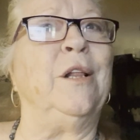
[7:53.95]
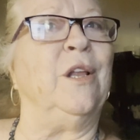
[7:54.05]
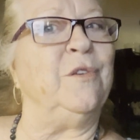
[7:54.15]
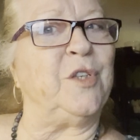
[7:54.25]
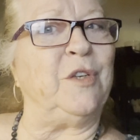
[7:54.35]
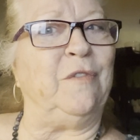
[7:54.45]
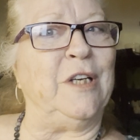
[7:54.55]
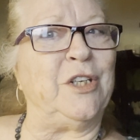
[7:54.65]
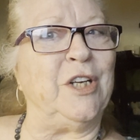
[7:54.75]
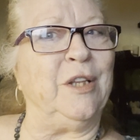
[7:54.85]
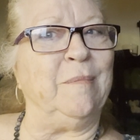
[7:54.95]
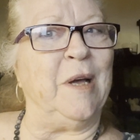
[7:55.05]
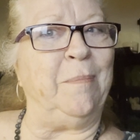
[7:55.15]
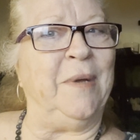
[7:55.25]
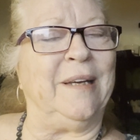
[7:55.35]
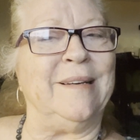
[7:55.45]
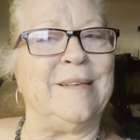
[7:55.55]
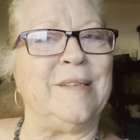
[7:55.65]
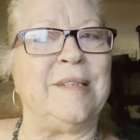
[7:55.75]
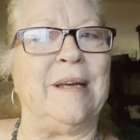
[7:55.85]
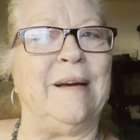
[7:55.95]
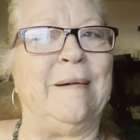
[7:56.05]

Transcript: close to finishing them up because